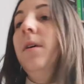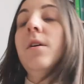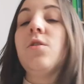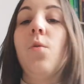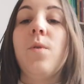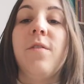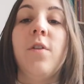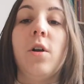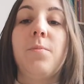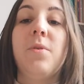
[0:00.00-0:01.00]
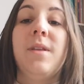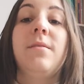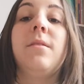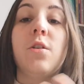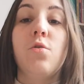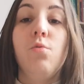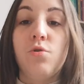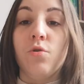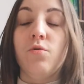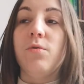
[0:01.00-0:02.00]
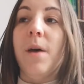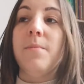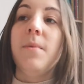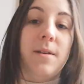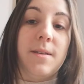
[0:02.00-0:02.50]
So we have not presented a solution to them.